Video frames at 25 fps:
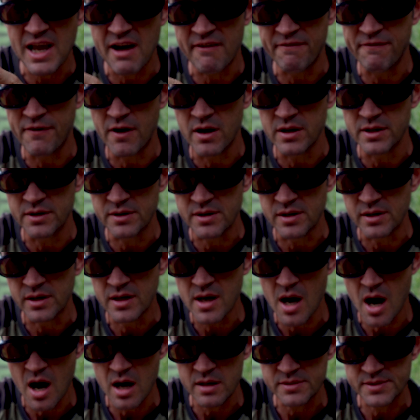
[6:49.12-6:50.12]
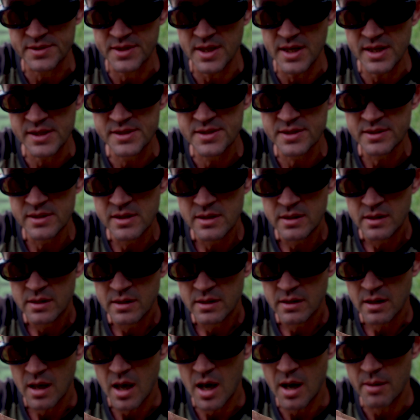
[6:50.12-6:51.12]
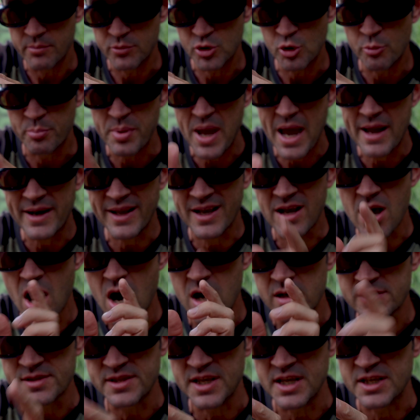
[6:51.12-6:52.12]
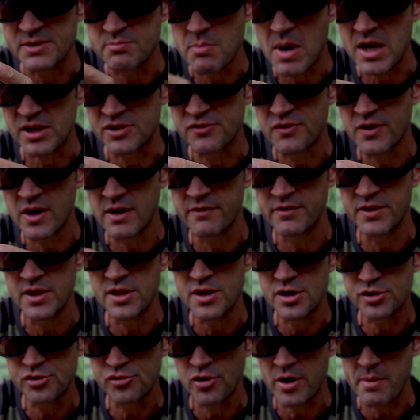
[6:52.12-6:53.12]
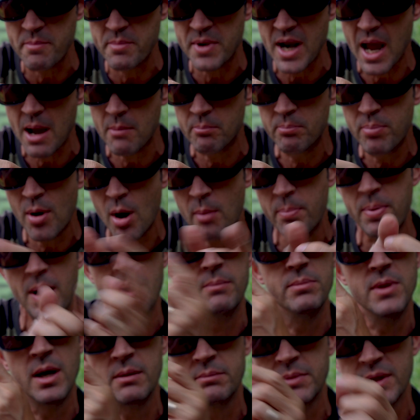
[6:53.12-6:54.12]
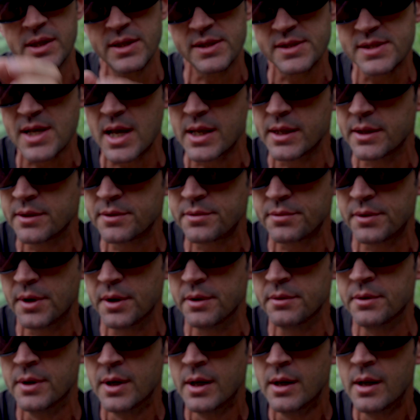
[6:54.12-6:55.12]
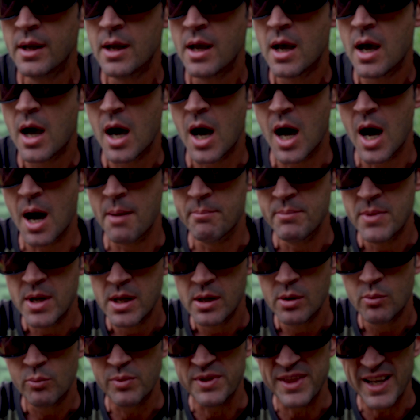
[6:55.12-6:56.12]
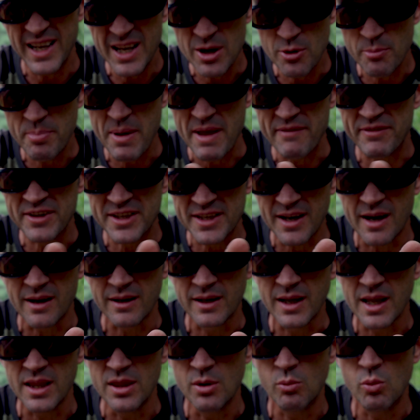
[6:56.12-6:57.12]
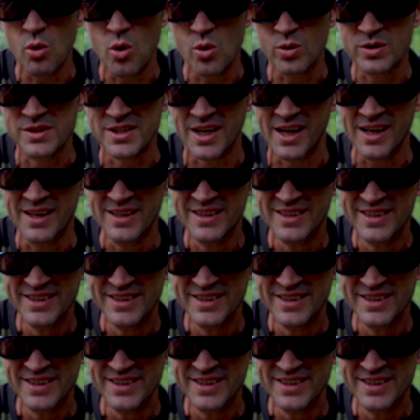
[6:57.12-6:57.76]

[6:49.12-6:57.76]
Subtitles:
how far you can cast this. You'll be able to cast this much further than the trim down pop-up that I'm going to take you through. With a little bit of a dunk in the water,